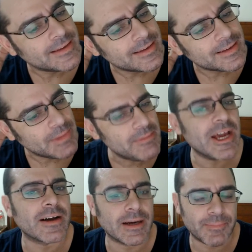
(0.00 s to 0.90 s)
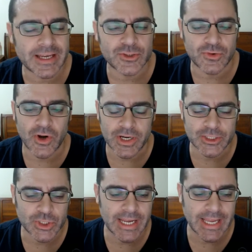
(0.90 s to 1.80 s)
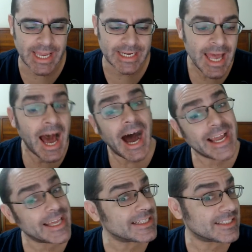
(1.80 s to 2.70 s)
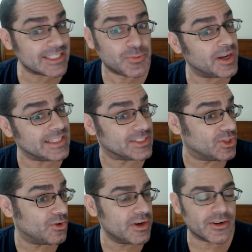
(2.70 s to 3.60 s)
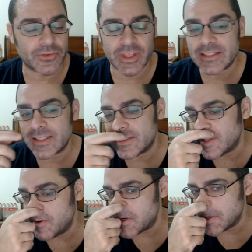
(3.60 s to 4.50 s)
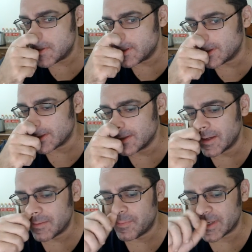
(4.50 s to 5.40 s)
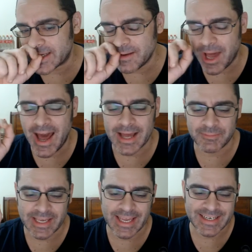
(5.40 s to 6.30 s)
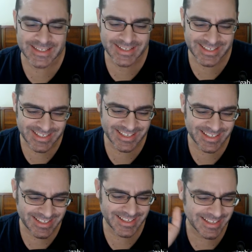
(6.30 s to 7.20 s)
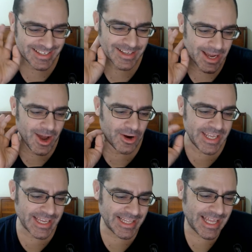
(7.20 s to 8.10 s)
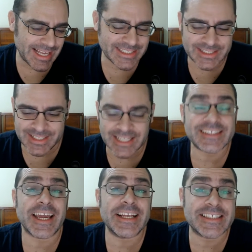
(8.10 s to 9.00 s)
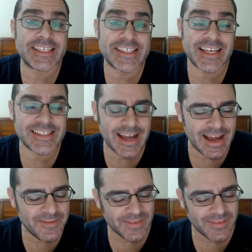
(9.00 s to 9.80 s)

Maybe I'll come back strong and try again. I guess that's what he's doing or thinks he's doing. But come on, man. What are you going to last? 10 seconds this next time?